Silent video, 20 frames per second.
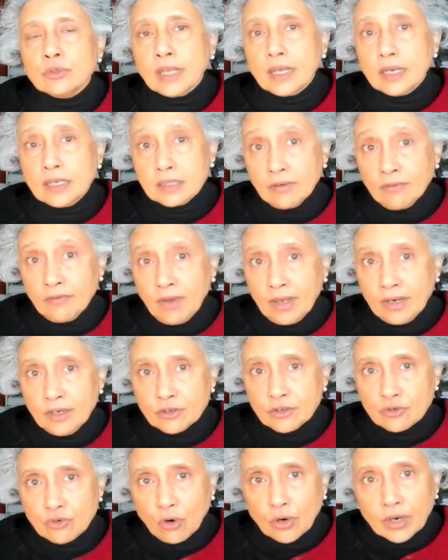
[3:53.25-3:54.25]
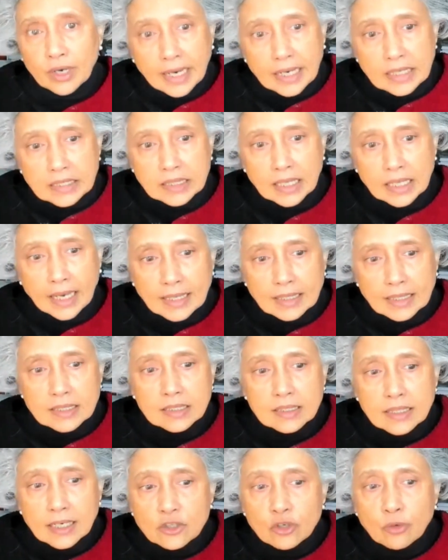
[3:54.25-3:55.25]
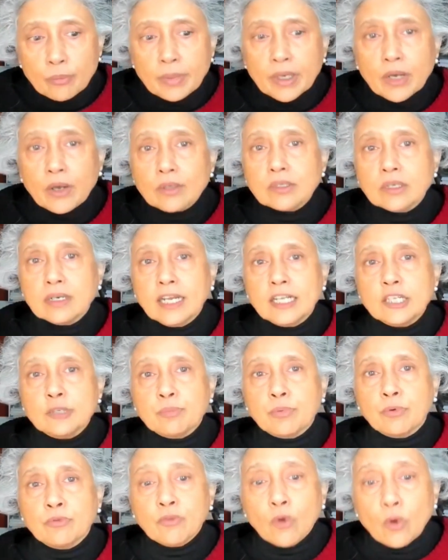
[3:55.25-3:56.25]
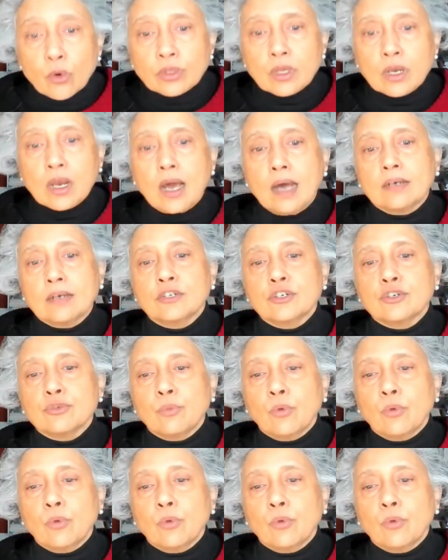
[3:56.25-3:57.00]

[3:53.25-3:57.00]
there is a very strong case against NATO because it has provoked the current